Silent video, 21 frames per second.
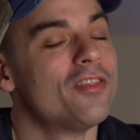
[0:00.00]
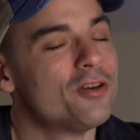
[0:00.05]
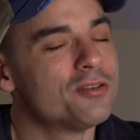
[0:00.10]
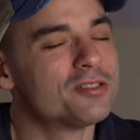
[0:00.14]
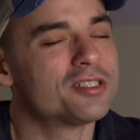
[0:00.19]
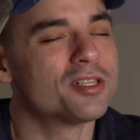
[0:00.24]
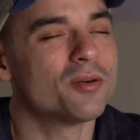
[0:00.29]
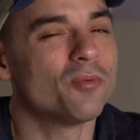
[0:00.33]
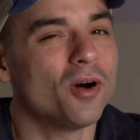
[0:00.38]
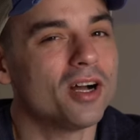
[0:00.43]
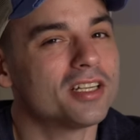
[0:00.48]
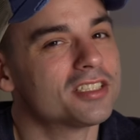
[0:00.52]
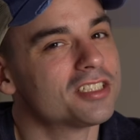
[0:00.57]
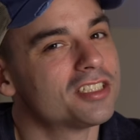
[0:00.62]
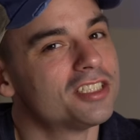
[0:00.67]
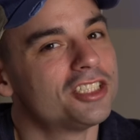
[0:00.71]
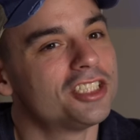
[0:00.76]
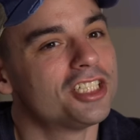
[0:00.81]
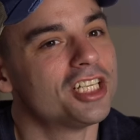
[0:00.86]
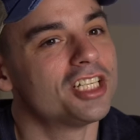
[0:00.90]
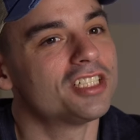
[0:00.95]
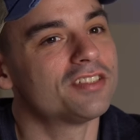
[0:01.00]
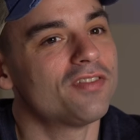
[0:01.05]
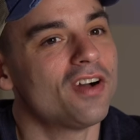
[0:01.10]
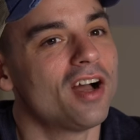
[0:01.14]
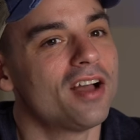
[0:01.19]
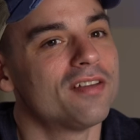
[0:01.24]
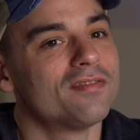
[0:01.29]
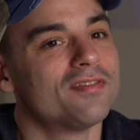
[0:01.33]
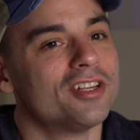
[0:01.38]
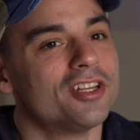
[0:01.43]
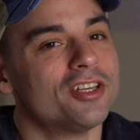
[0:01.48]
those that watch the
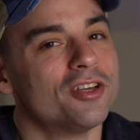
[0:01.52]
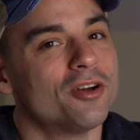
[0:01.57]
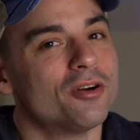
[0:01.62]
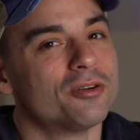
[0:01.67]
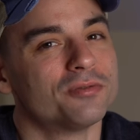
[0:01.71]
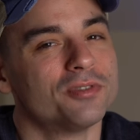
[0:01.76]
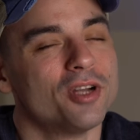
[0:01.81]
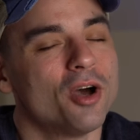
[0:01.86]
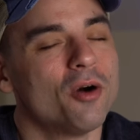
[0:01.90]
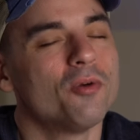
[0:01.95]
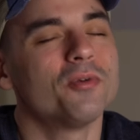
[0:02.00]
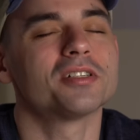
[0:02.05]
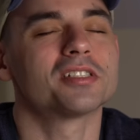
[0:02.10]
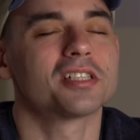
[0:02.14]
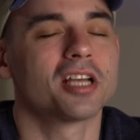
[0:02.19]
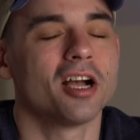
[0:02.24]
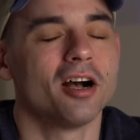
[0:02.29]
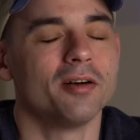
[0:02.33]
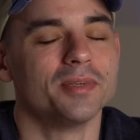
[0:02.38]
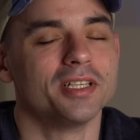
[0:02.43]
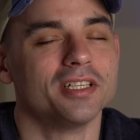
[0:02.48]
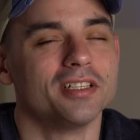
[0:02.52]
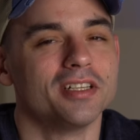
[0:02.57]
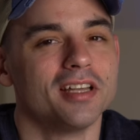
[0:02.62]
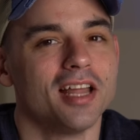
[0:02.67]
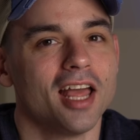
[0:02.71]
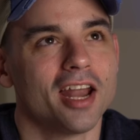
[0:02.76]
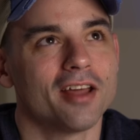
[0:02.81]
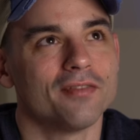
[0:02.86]
GH5 video know what's coming,